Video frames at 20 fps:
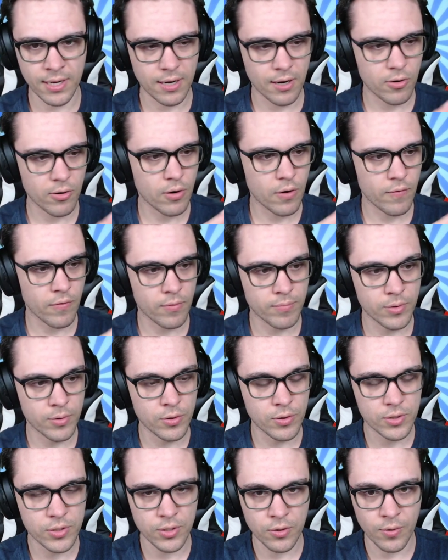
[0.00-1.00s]
I'll go over
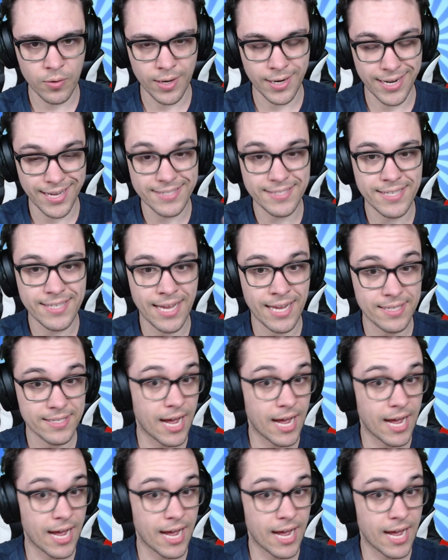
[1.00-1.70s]
Mewtwo and his stats.